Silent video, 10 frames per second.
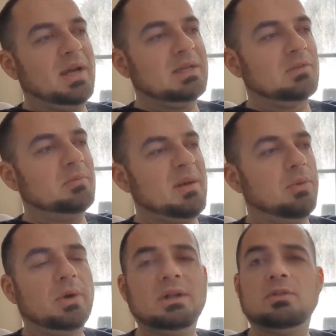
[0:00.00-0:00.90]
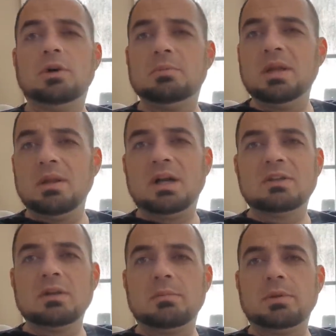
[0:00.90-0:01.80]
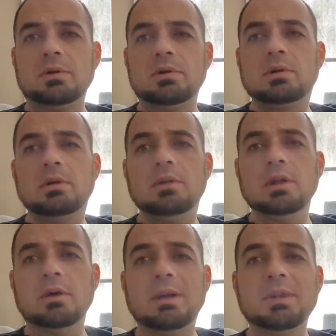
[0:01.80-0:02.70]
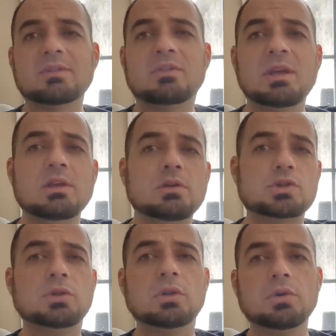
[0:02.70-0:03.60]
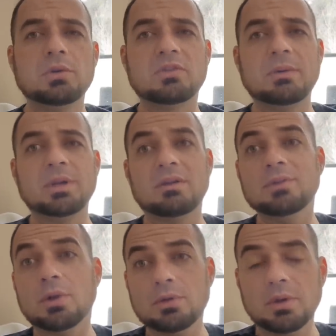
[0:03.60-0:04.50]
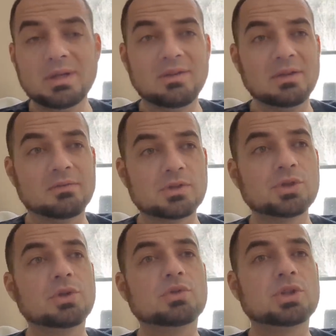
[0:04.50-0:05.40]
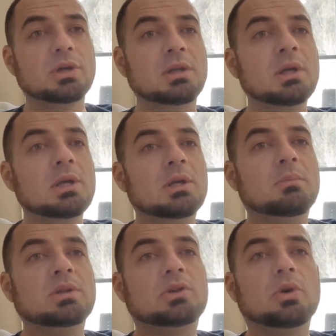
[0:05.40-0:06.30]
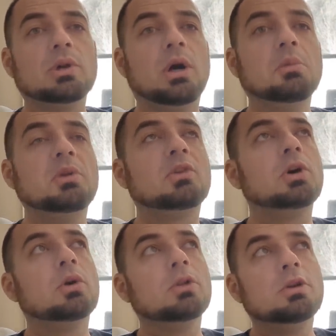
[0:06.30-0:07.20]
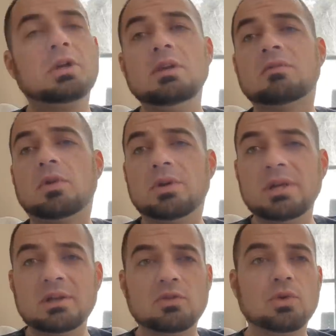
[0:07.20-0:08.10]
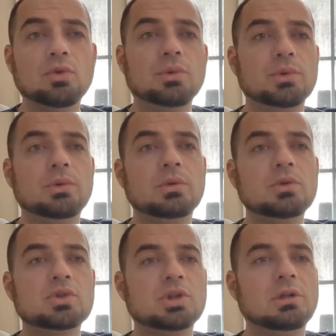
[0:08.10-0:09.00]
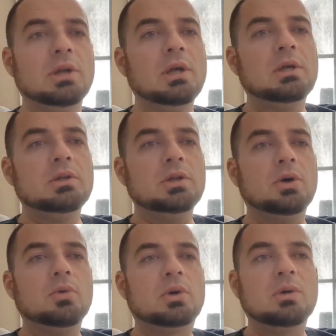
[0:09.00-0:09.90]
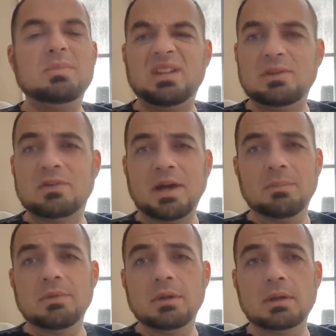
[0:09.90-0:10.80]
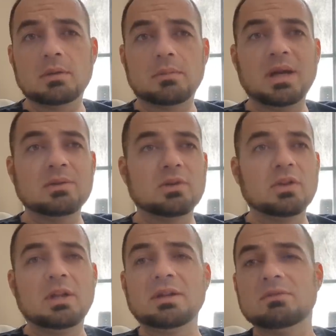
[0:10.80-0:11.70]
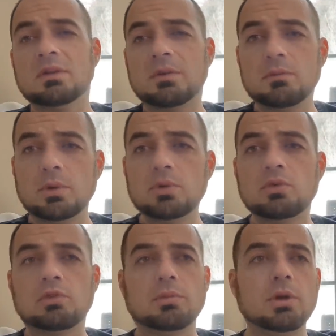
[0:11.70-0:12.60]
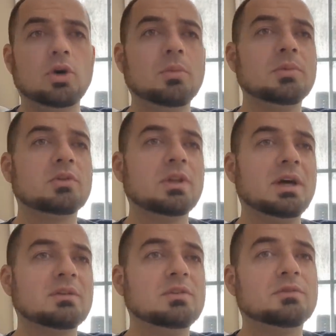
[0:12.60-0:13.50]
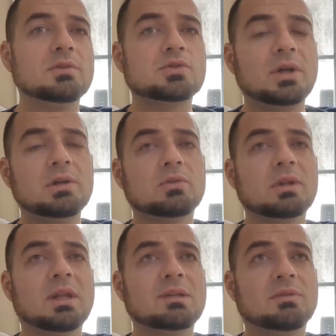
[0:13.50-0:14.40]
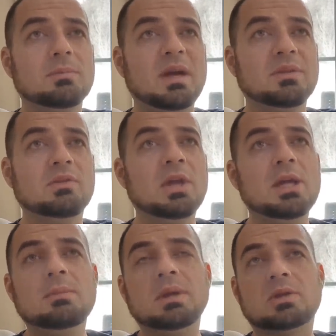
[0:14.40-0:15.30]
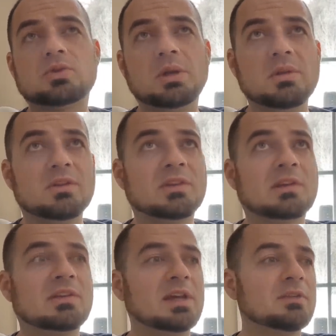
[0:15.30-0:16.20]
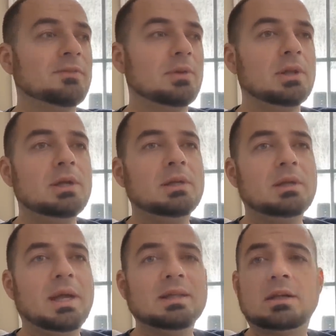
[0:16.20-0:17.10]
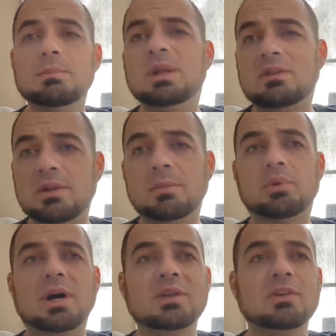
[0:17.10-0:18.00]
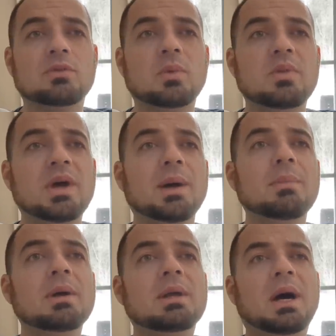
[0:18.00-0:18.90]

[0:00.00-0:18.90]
I guess my point is don't be a lost little bird. You know, I'm not saying you shouldn't go to a seminar if you don't know anything. For sure you should but don't always go looking for your next guru. You should, you know, commit to something, right? There's a lot of different roads to Rome. There's a lot of different trainers, a lot of different methods. Pick a trainer that's successful and commit to that process with them.